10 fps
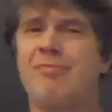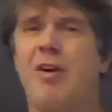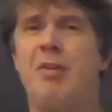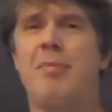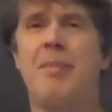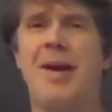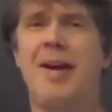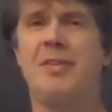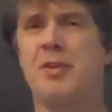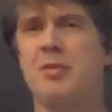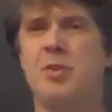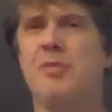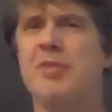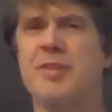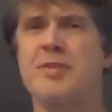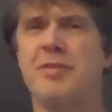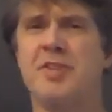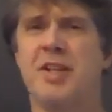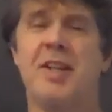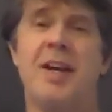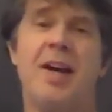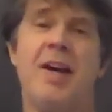follow my math. They're 2/5 of 10.